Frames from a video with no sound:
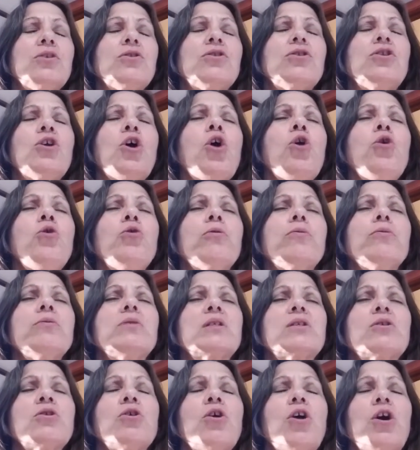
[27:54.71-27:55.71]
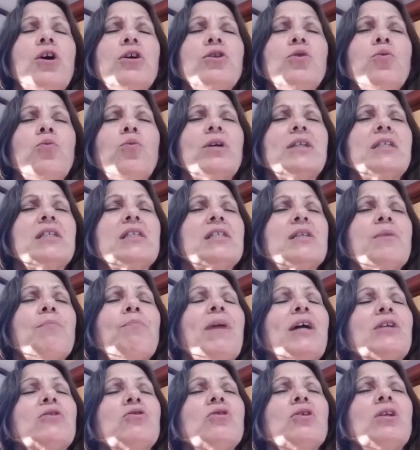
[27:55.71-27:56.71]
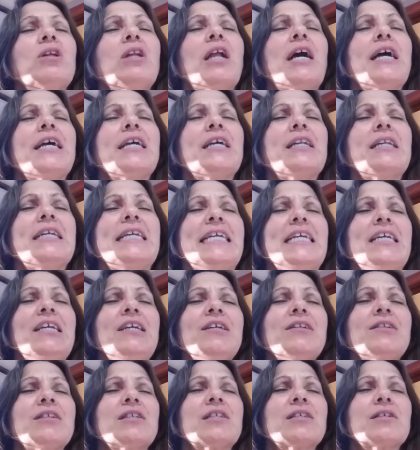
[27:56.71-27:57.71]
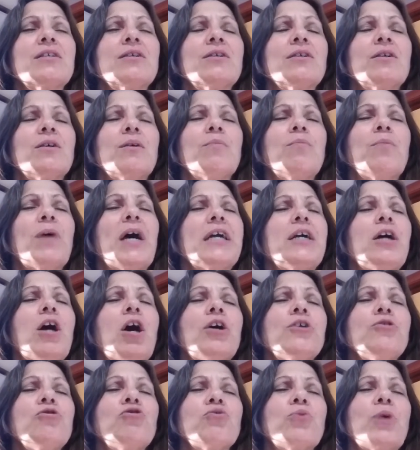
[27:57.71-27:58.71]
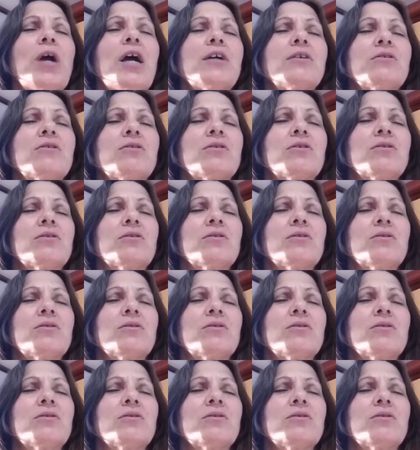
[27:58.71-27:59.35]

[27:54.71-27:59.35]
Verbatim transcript: Those are the ones the mountain lion eats by contract.